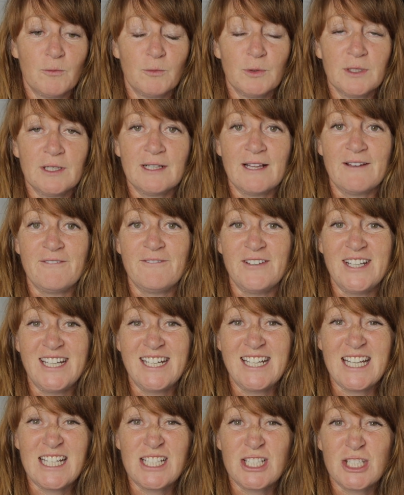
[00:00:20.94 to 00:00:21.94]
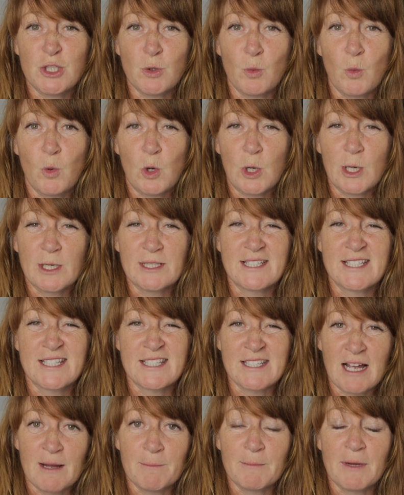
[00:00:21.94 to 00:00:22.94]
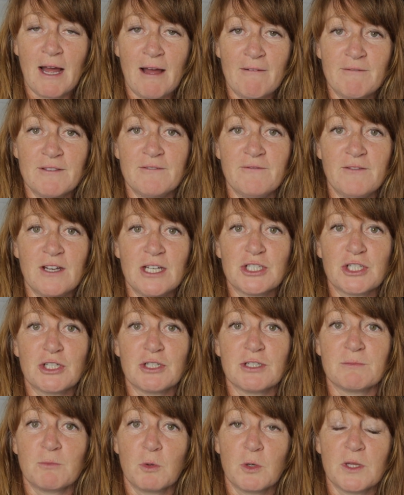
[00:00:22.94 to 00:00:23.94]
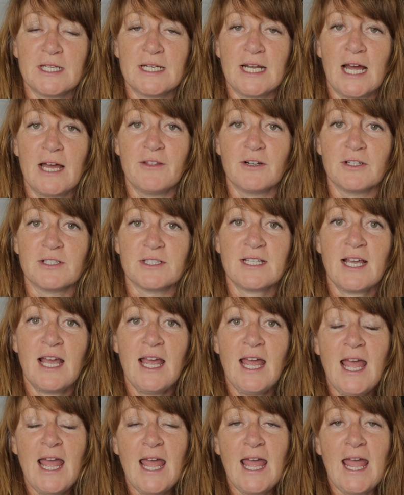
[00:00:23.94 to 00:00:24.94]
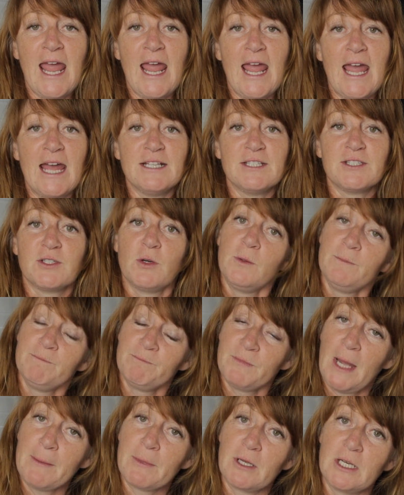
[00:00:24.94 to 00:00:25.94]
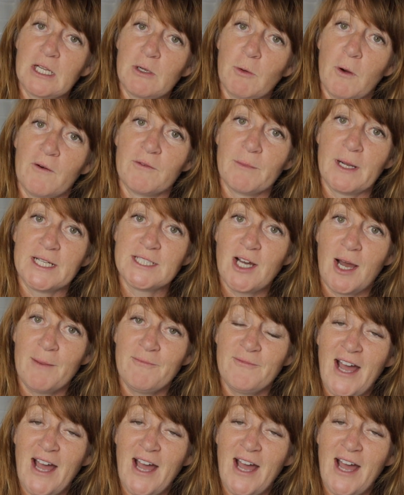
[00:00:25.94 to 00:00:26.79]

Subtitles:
real affinity towards some of the features more than others. And so I'm going to go over my top